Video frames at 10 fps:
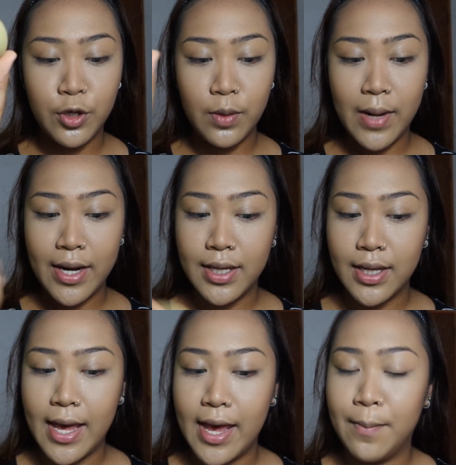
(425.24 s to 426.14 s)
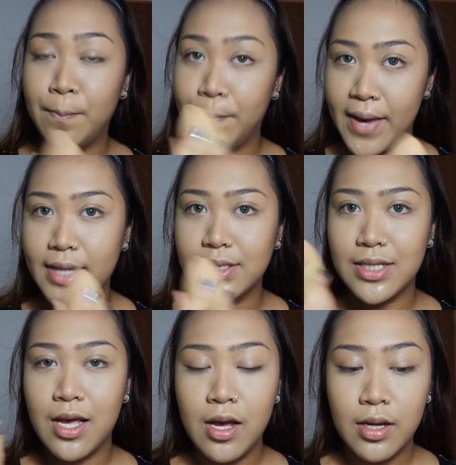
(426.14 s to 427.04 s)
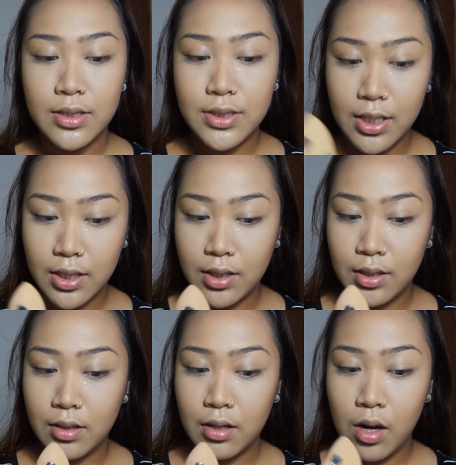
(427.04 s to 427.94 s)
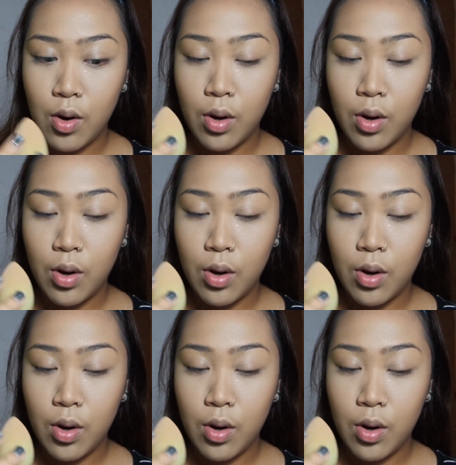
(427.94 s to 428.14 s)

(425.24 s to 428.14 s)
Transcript: beauty blender and pat the